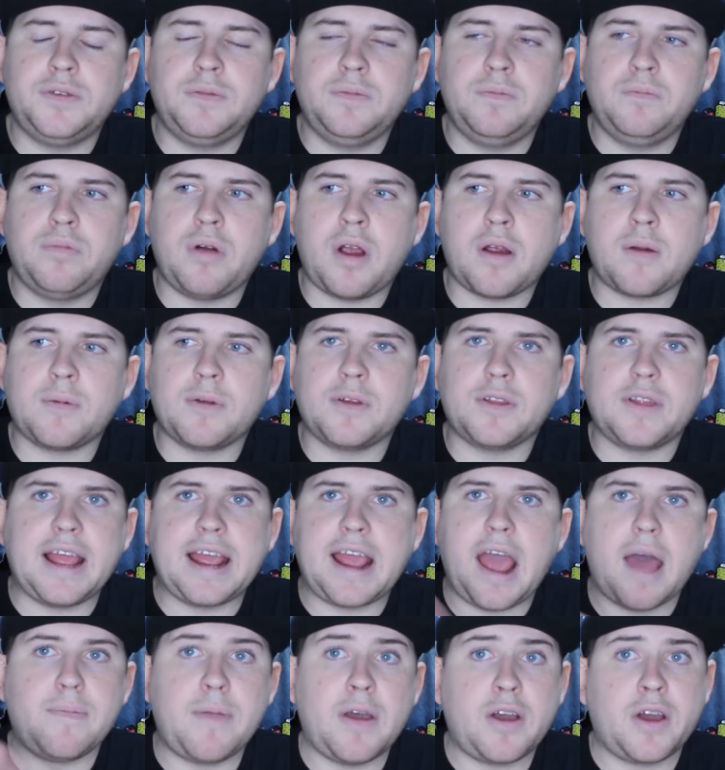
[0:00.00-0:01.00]
Barbara,
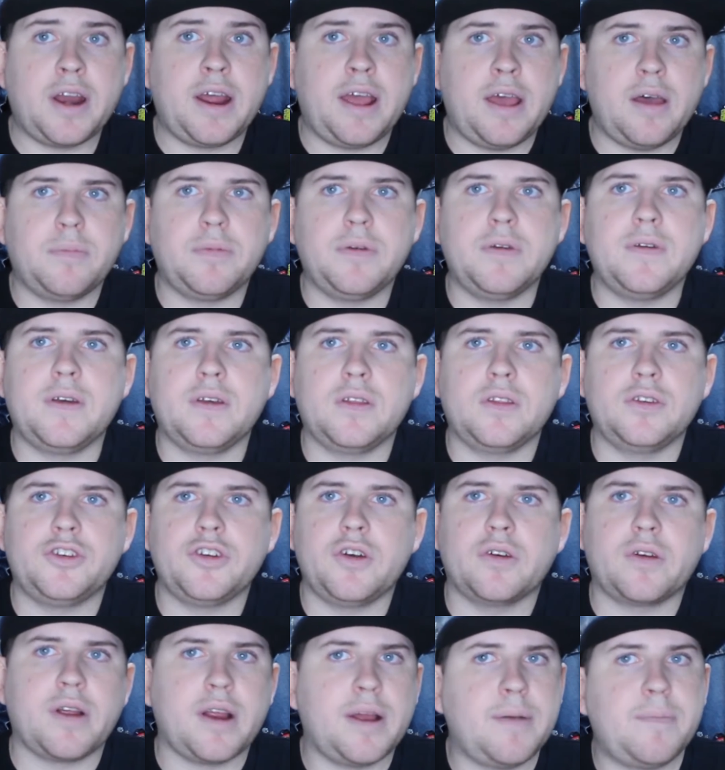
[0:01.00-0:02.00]
like, I'm not gonna help you kill the
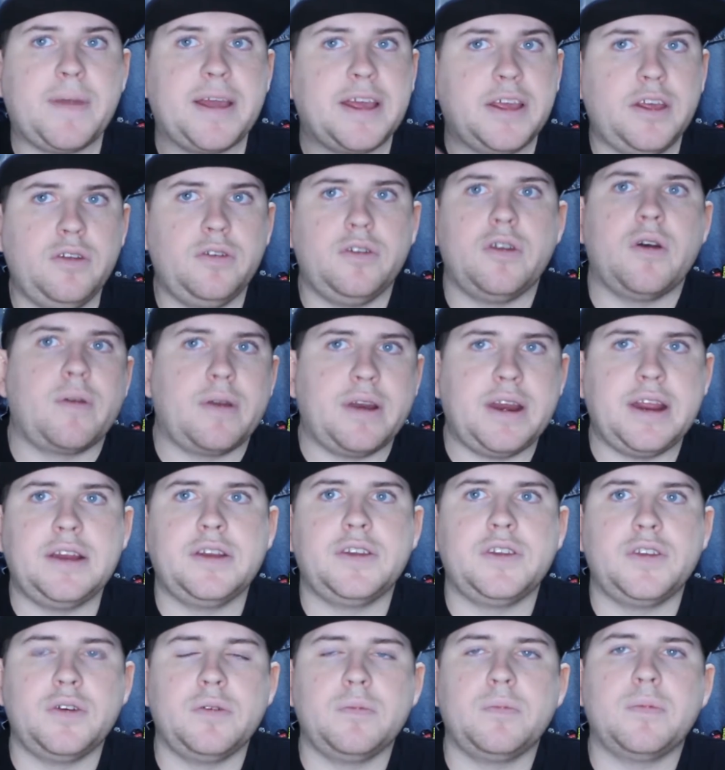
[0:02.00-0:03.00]
Joker. I'm like, you don't
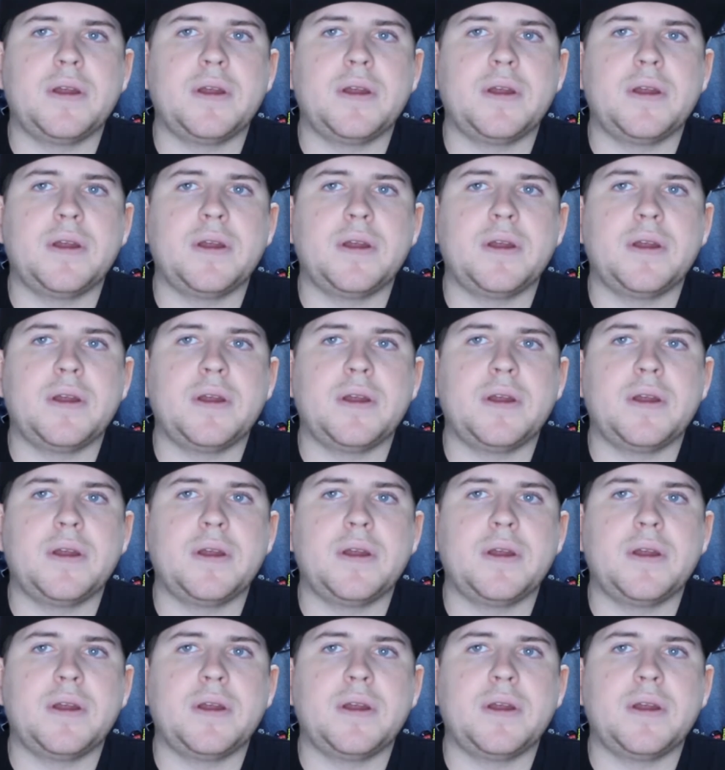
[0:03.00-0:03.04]
need to.